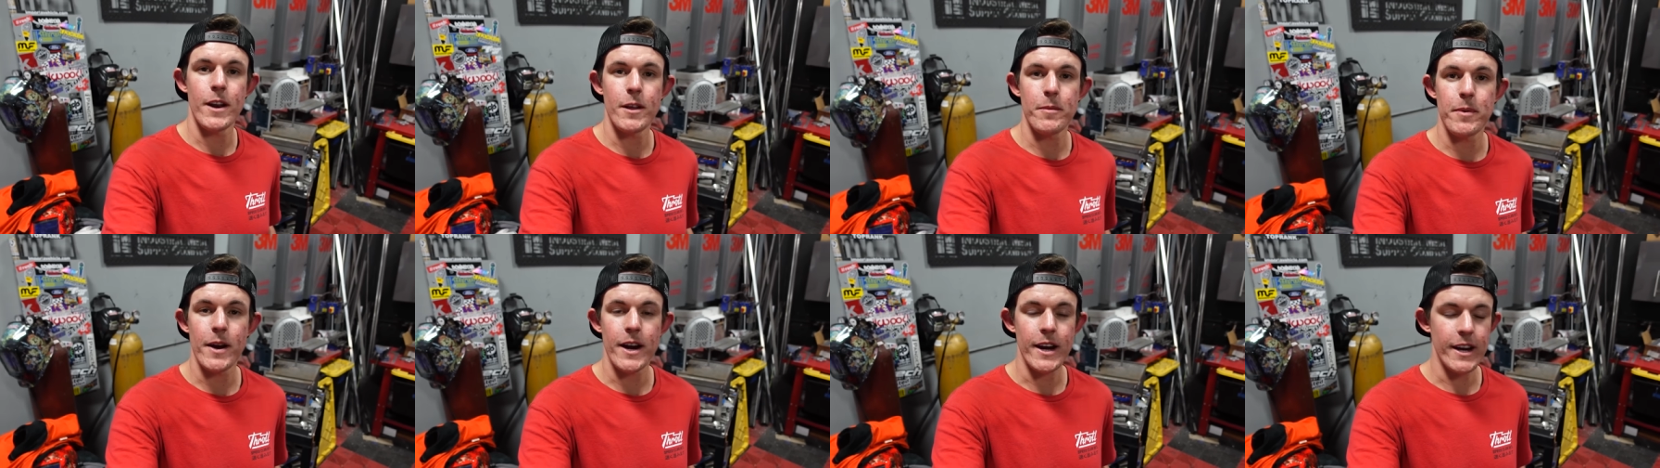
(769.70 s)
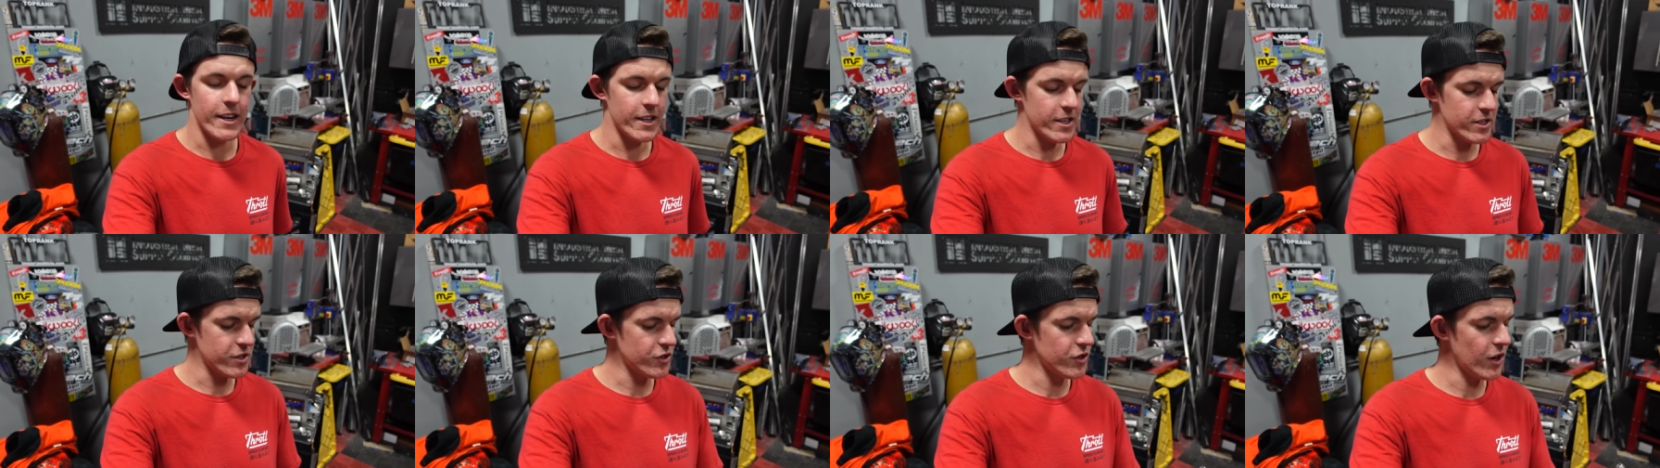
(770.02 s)

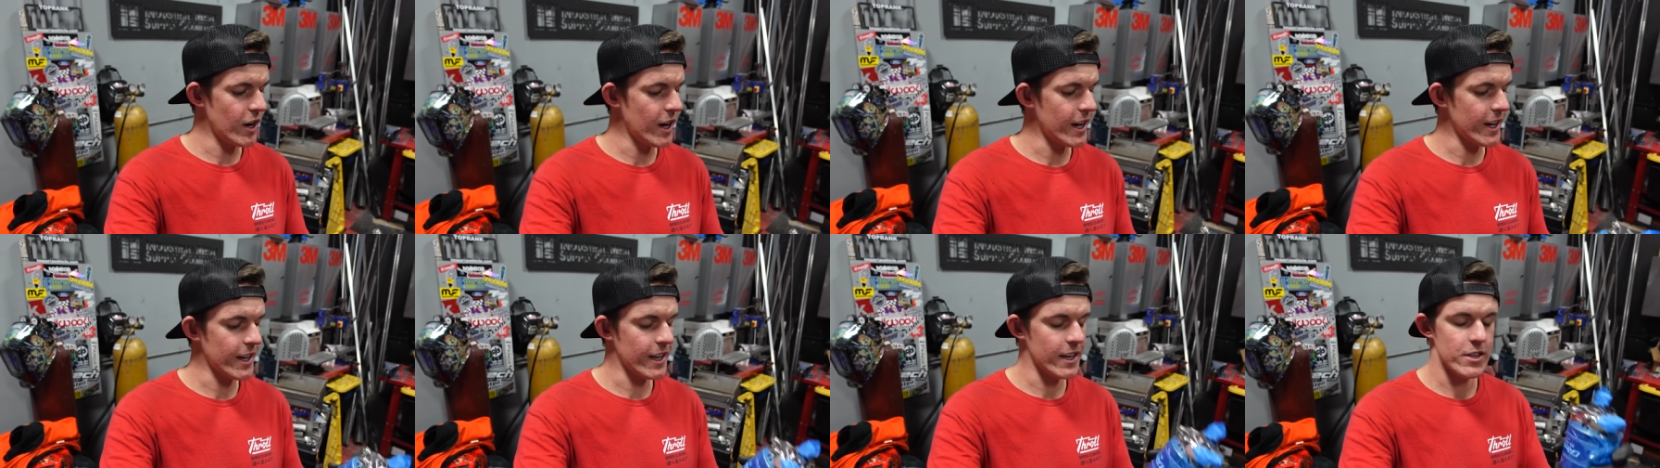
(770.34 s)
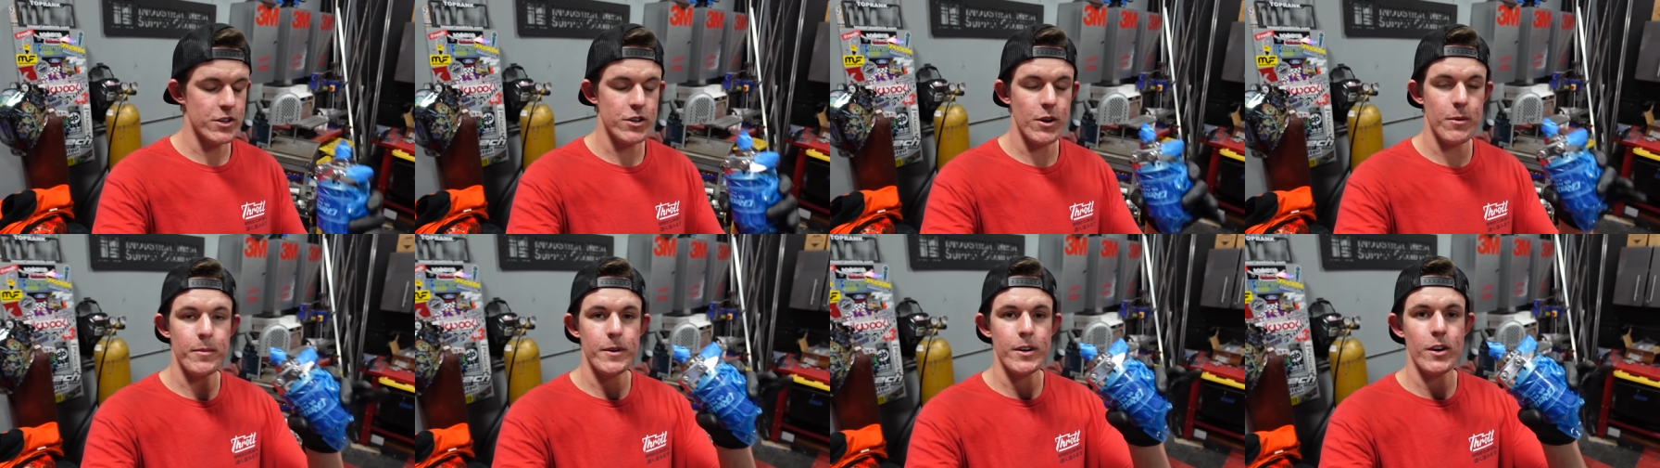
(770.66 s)
bracket is drying,
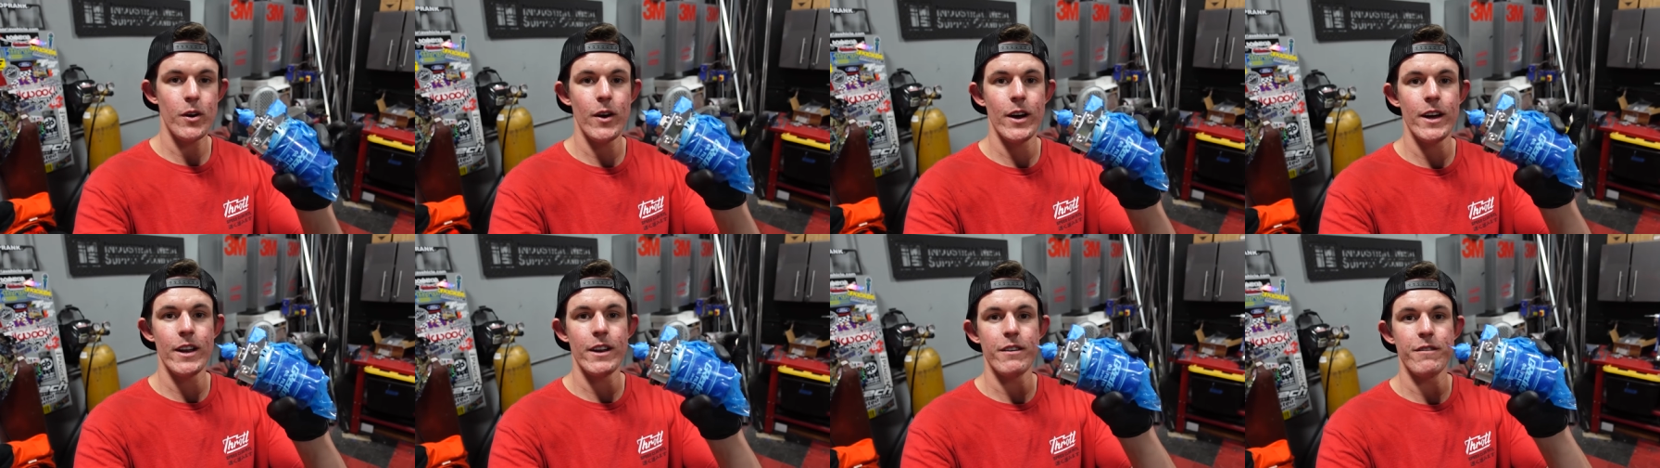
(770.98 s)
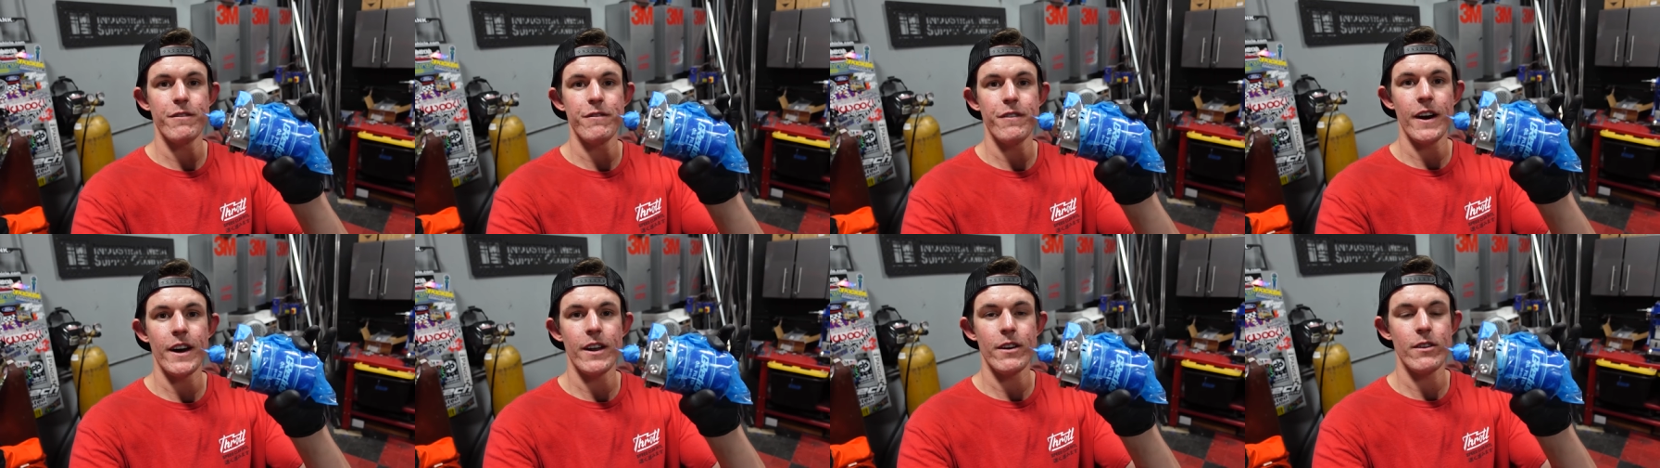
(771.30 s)
so I'm gonna go ahead
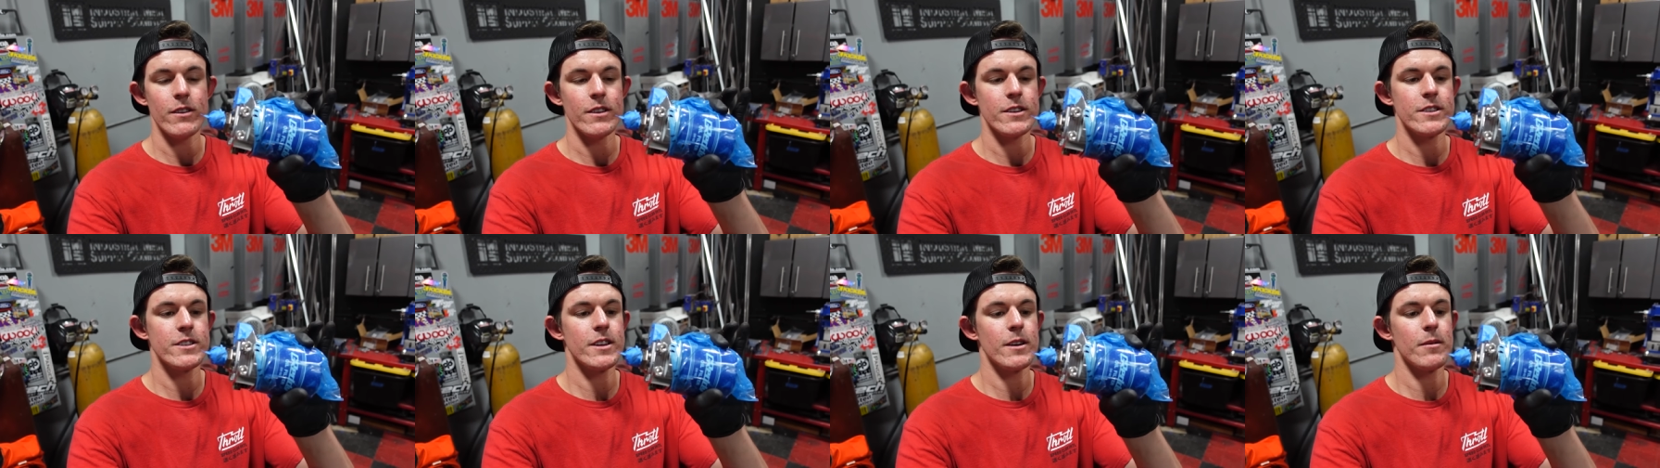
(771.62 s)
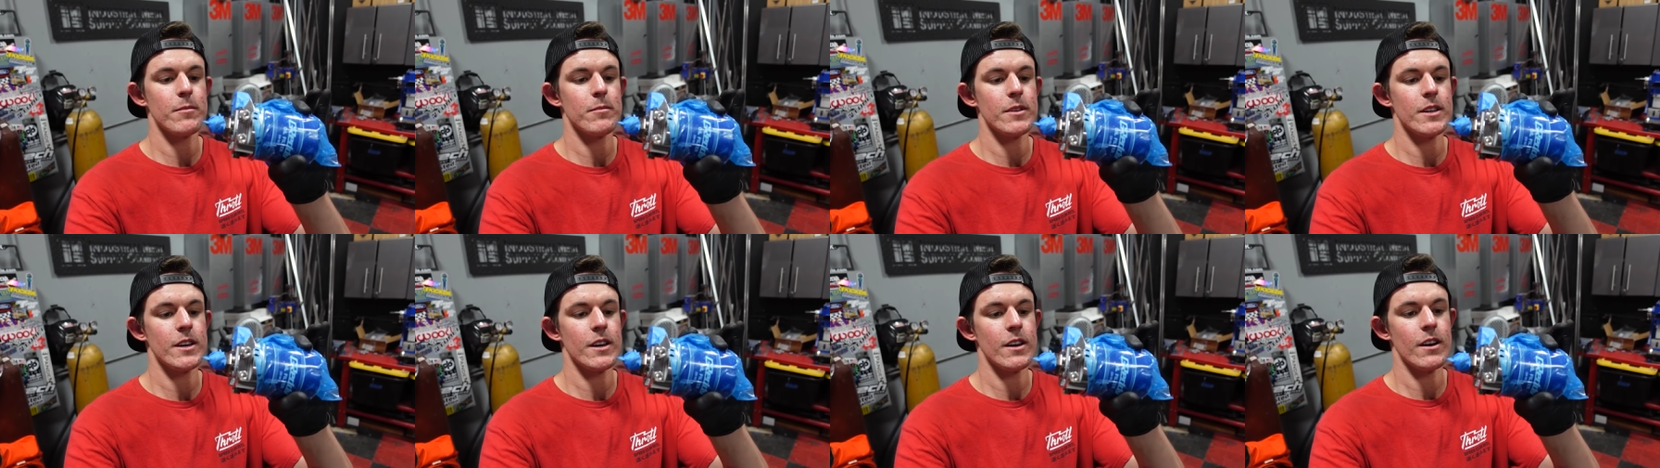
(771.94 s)
and final
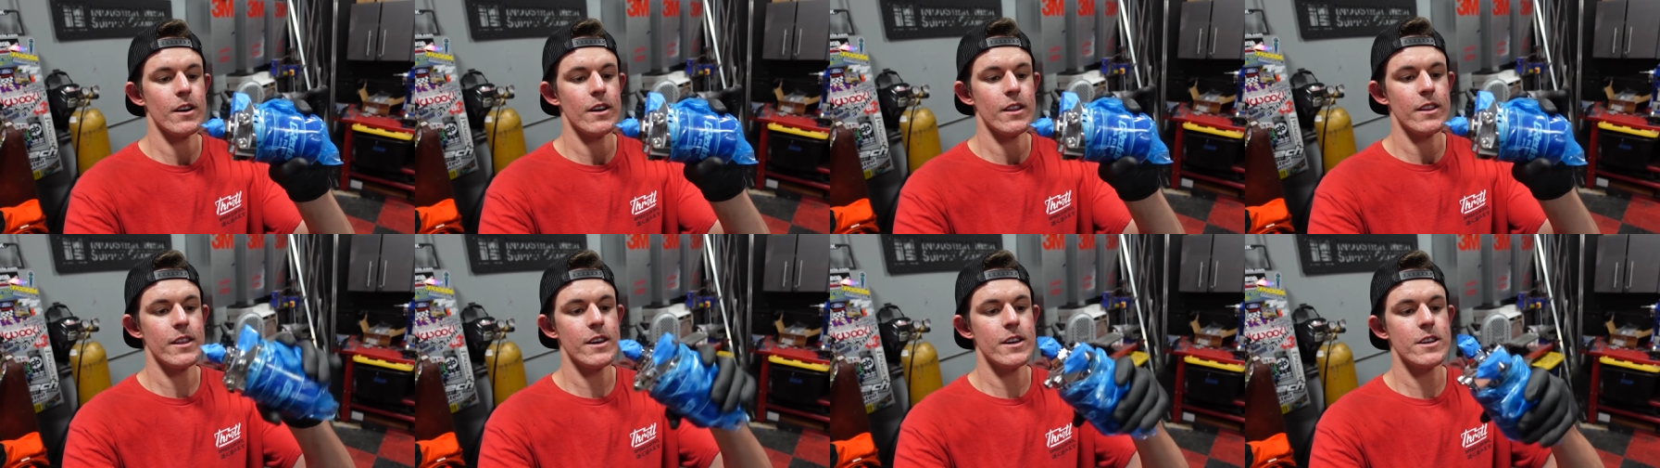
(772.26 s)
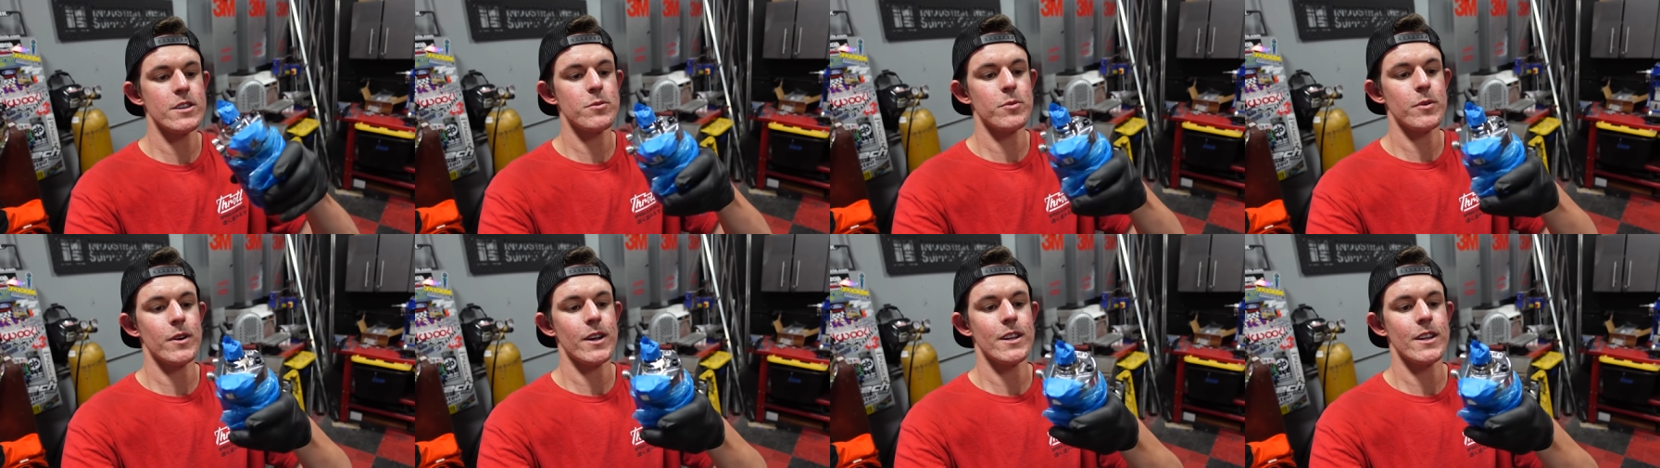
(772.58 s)
assembly on this.